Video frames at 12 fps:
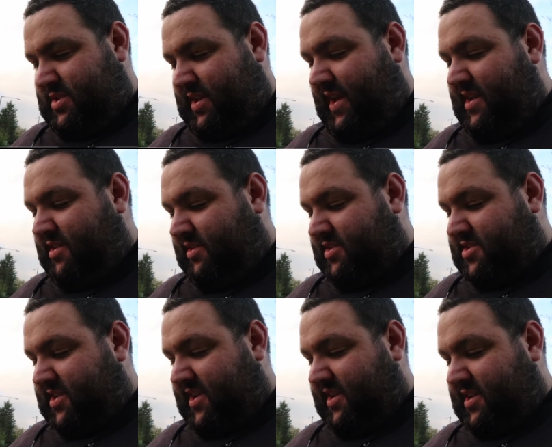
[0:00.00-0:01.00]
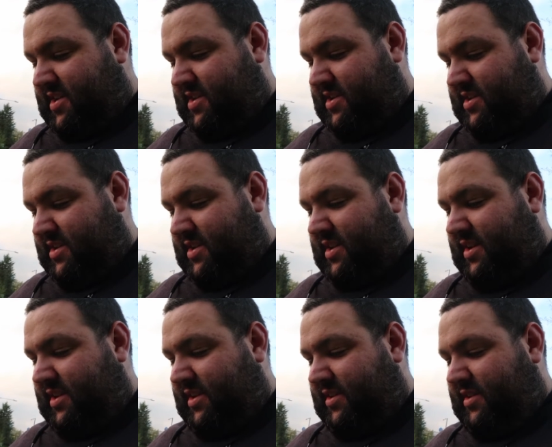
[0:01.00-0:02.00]
Hang on a sec.
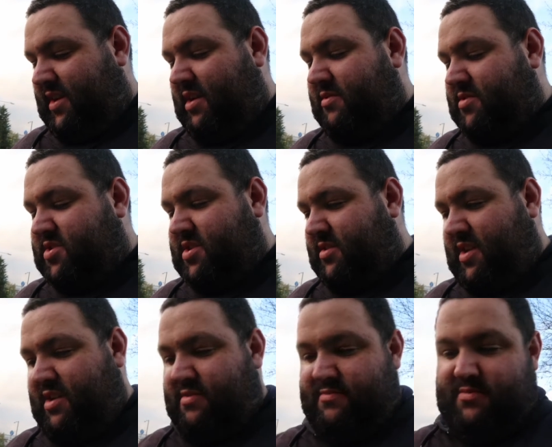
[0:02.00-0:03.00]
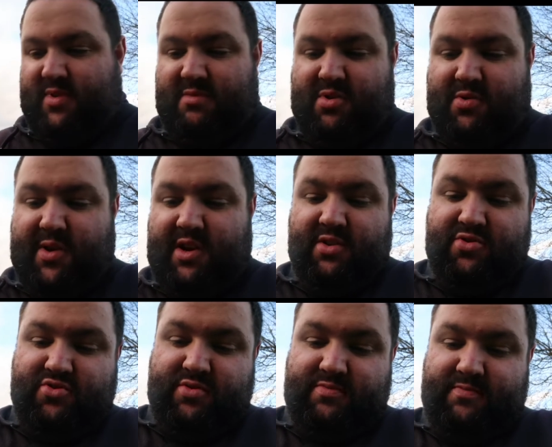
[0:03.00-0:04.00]
No, I'm going
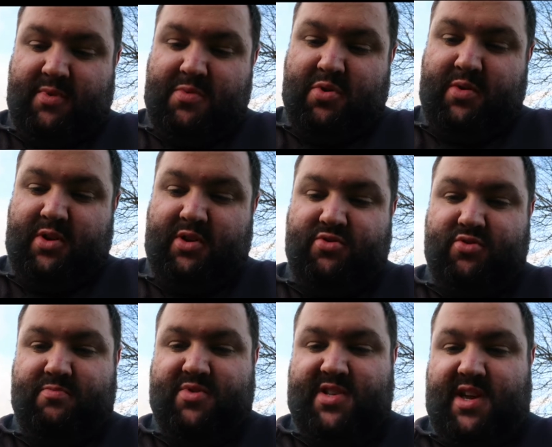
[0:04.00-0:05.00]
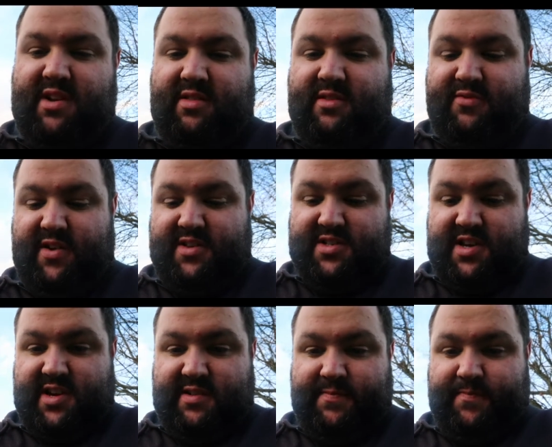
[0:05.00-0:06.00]
neutral. I'm sitting on the fence
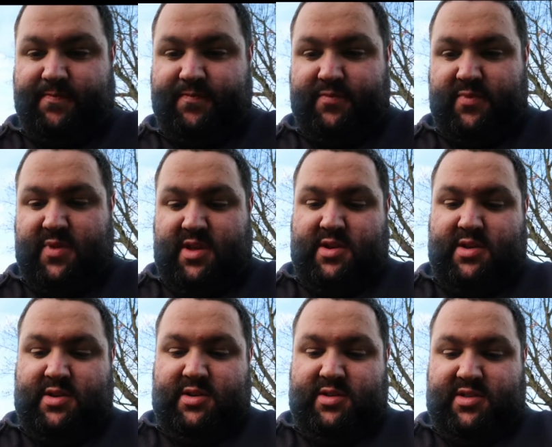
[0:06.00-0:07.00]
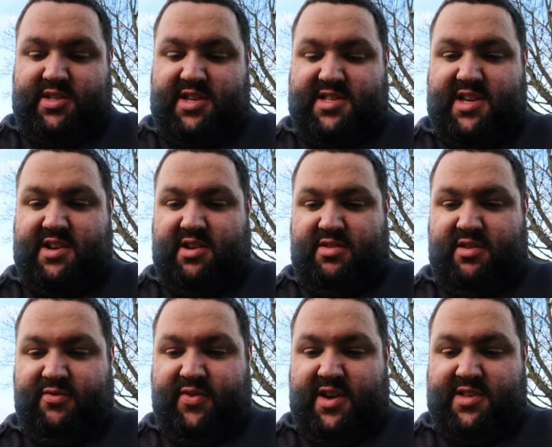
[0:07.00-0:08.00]
here. Sitting on
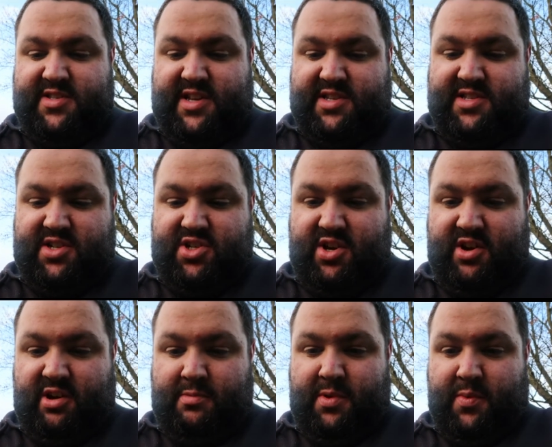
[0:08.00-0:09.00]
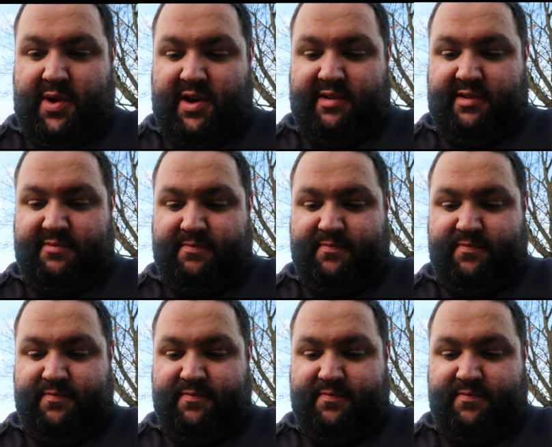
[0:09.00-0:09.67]
the fence. That's the shirt I'll be wearing.